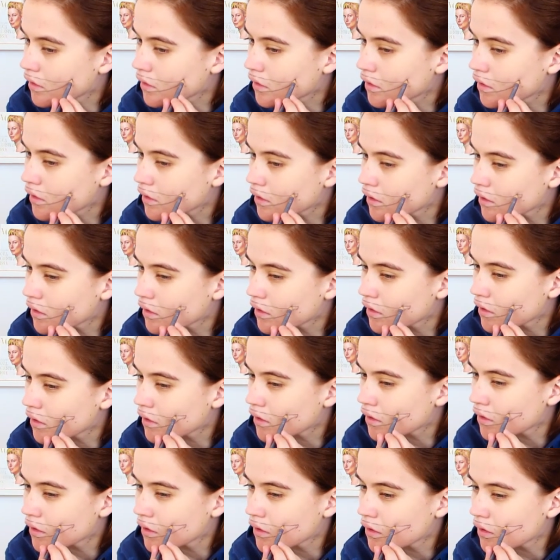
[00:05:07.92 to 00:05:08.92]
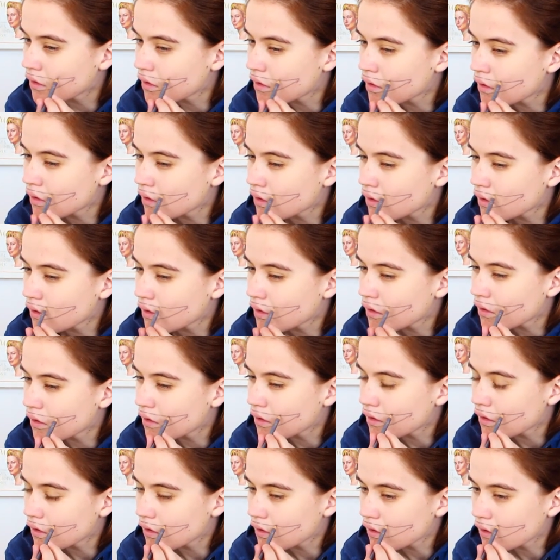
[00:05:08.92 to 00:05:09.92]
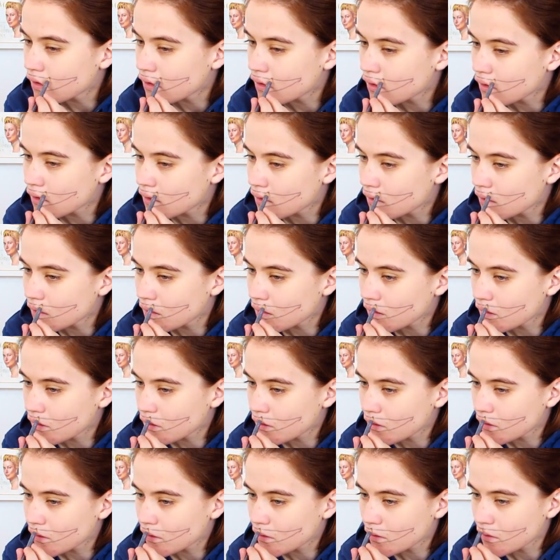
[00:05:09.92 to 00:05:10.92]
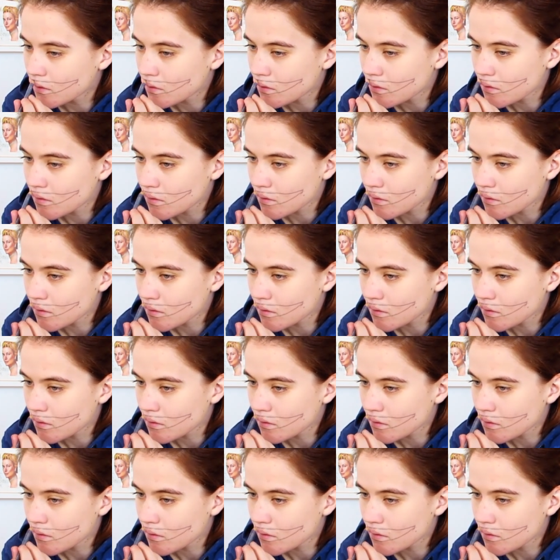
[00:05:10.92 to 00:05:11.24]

[no speech]